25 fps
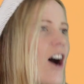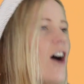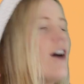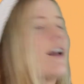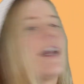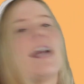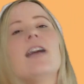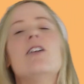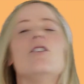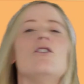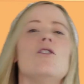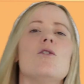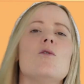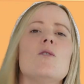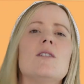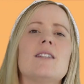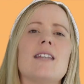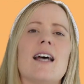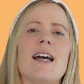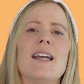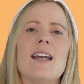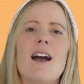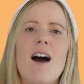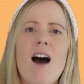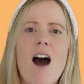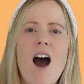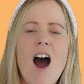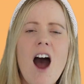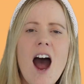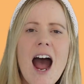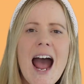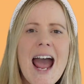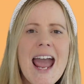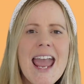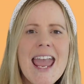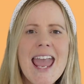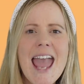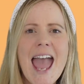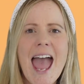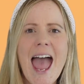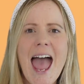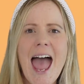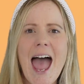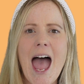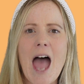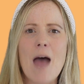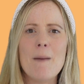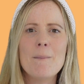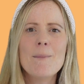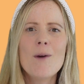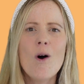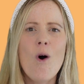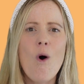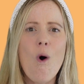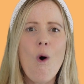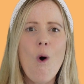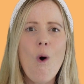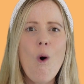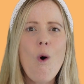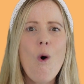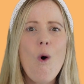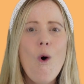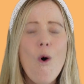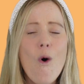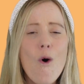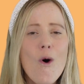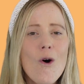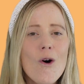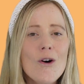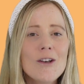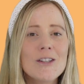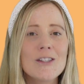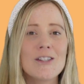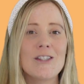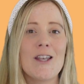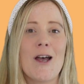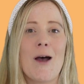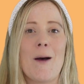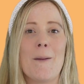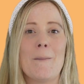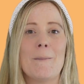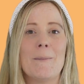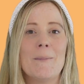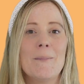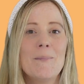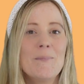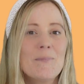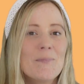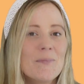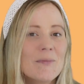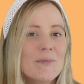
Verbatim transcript: Can you say, I am awesome?